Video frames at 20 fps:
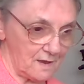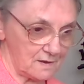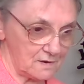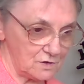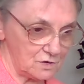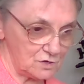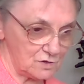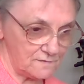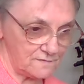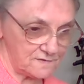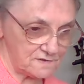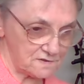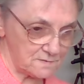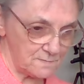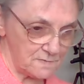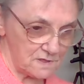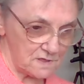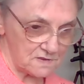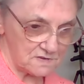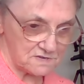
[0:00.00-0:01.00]
Shift
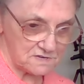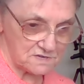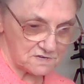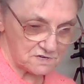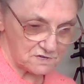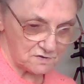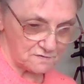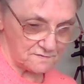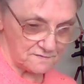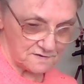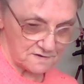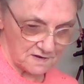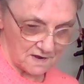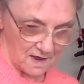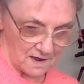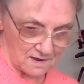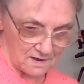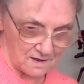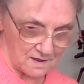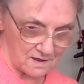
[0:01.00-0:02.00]
some of the stuff to
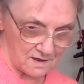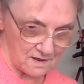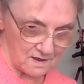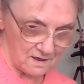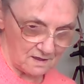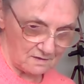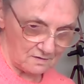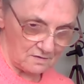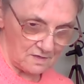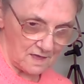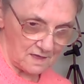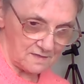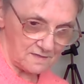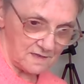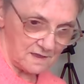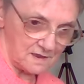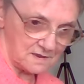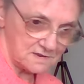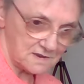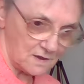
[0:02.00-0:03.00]
get the other
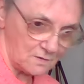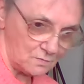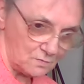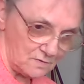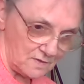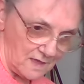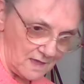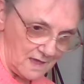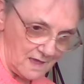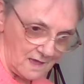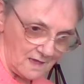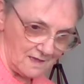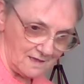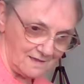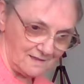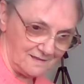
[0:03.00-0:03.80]
things out there.